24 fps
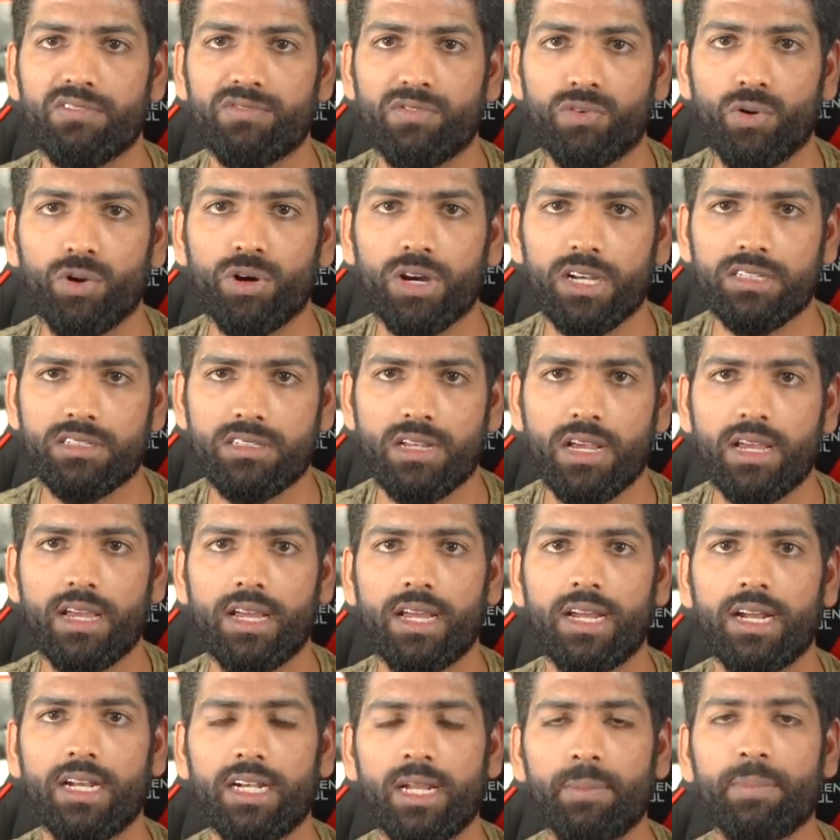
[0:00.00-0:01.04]
focus
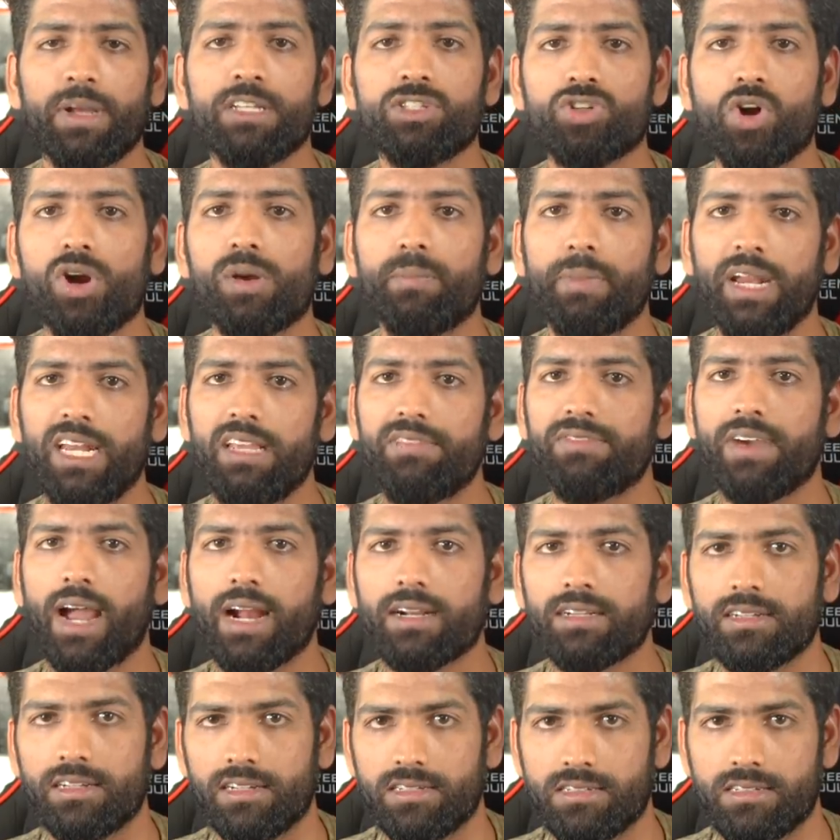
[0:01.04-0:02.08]
depends on many
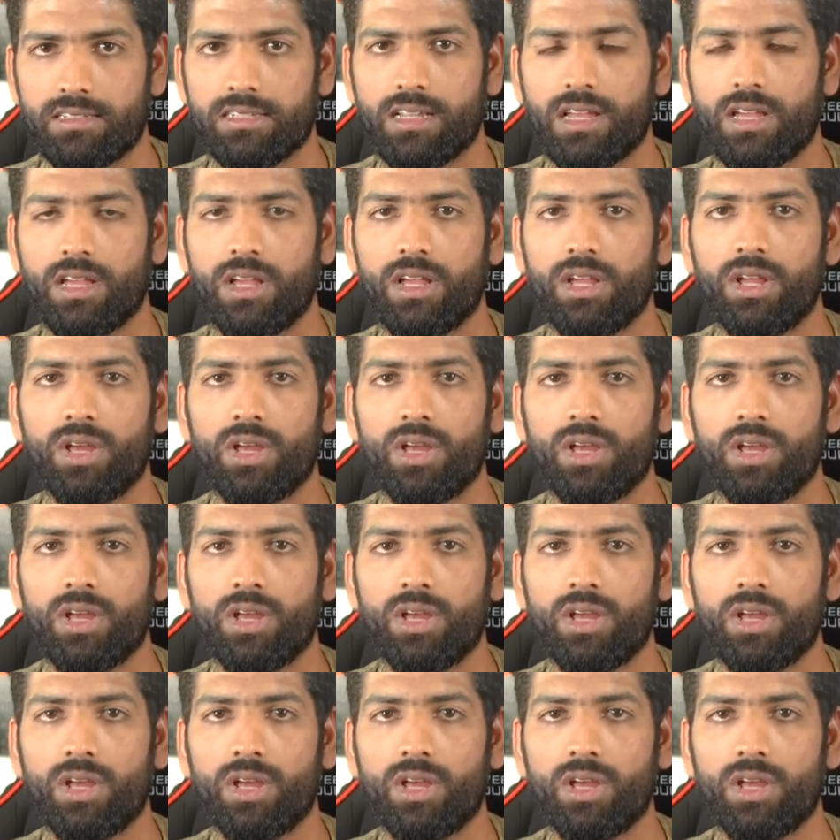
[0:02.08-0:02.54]
factors.